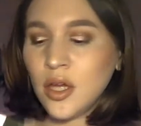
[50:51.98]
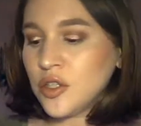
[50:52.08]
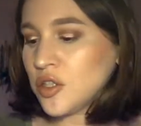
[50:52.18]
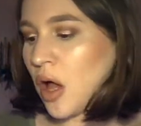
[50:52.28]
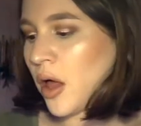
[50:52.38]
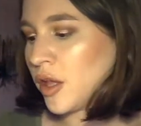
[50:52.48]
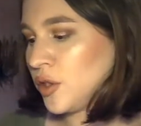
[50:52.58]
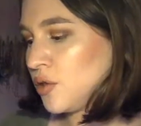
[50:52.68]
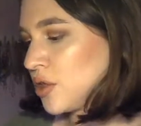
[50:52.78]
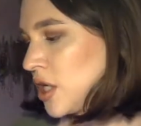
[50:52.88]
So I'll
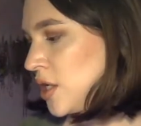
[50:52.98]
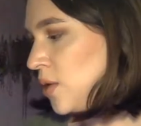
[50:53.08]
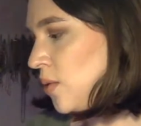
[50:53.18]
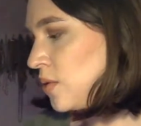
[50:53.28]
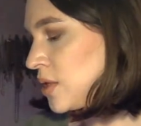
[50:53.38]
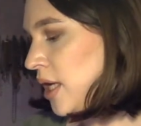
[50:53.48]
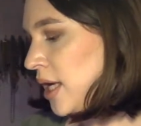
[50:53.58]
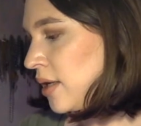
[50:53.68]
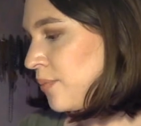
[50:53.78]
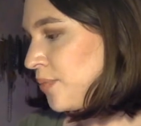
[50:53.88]
usually use
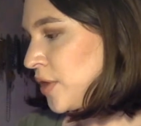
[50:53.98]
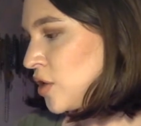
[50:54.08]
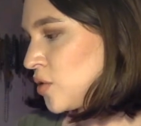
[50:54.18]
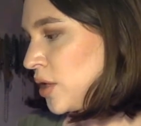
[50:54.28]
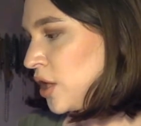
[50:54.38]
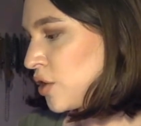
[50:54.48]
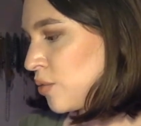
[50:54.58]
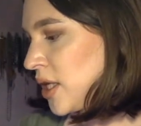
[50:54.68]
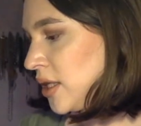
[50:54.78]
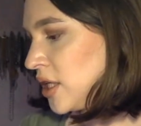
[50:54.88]
like, there's only
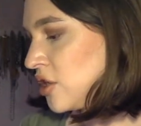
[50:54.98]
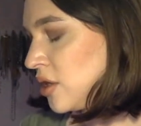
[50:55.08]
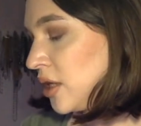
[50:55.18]
three lid